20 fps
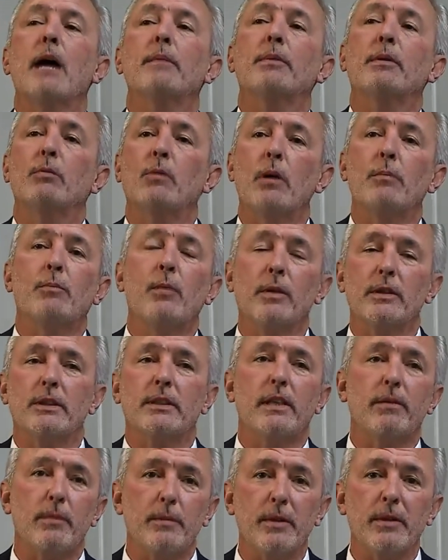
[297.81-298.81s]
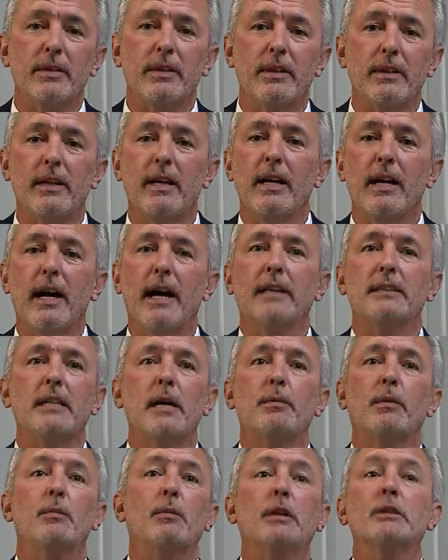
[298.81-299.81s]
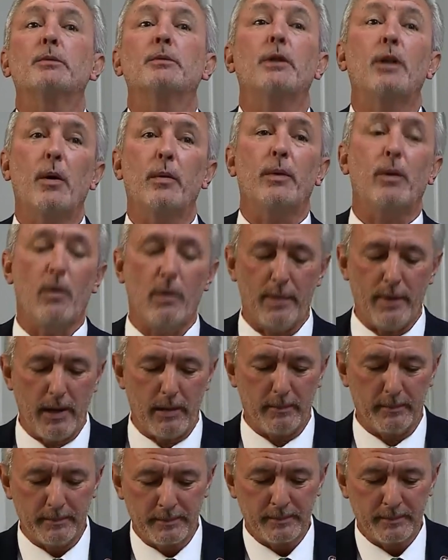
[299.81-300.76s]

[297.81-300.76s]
of the 1.7 million, on top of the ones we don't know about.